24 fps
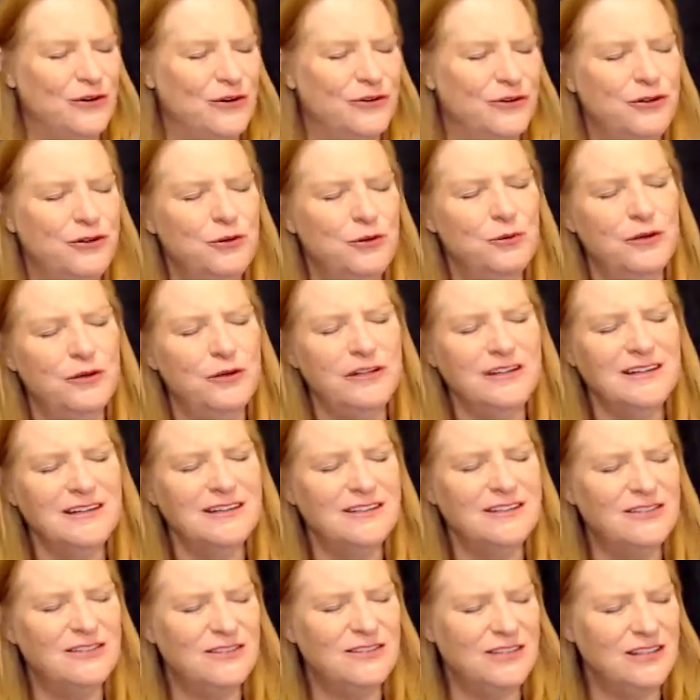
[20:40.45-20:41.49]
If you want to
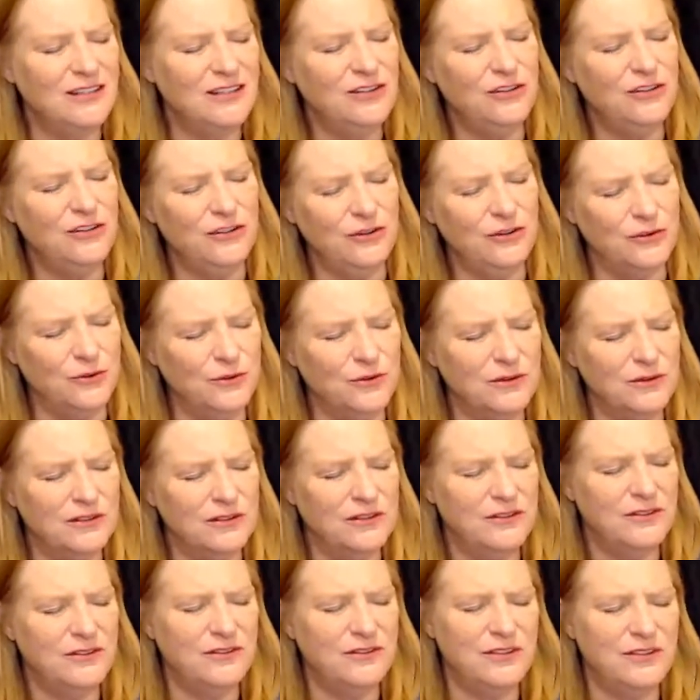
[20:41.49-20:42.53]
continue
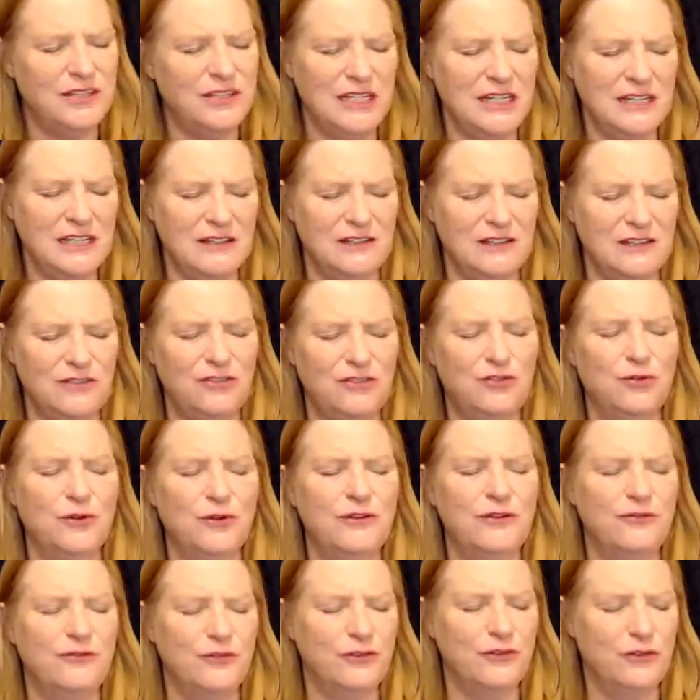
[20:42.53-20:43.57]
sitting in this
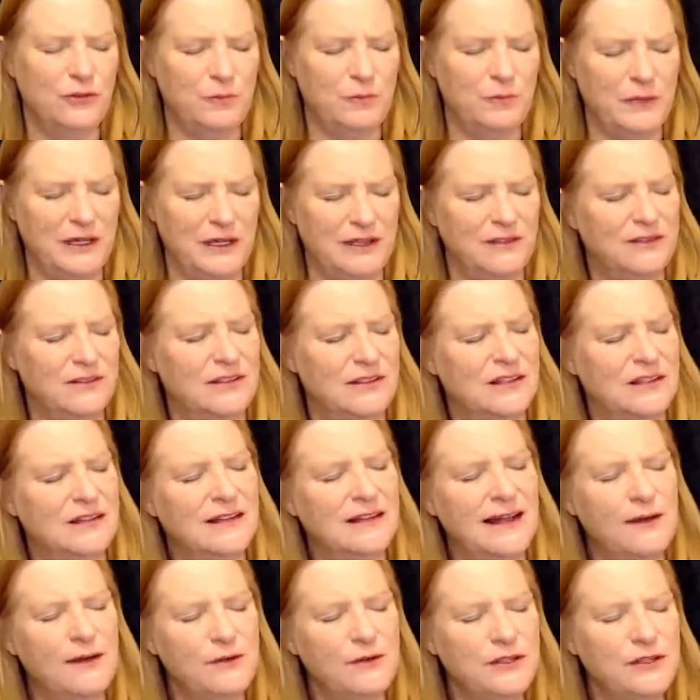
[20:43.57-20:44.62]
joyful space and
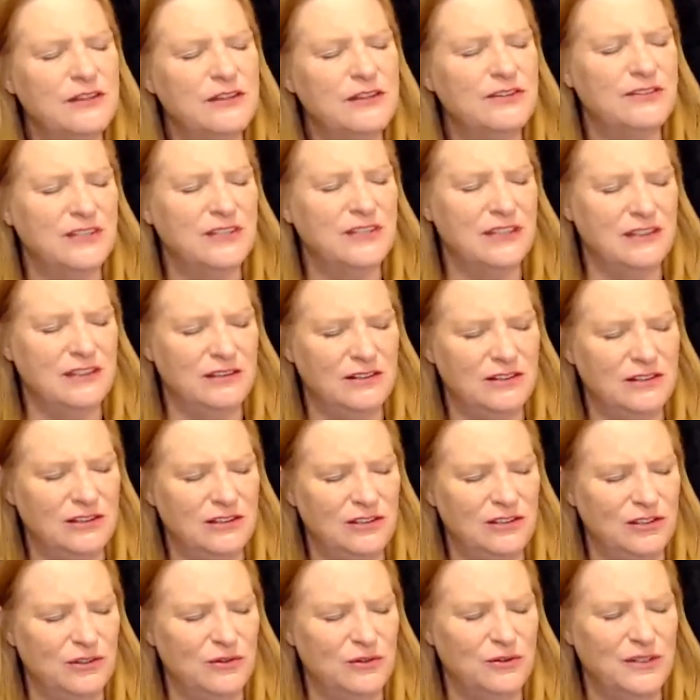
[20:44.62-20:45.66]
allowing this to
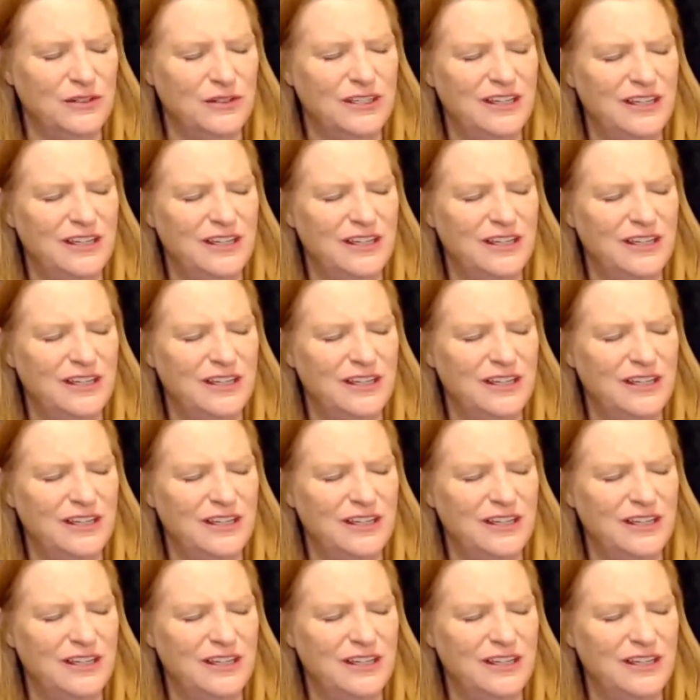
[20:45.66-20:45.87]
continue.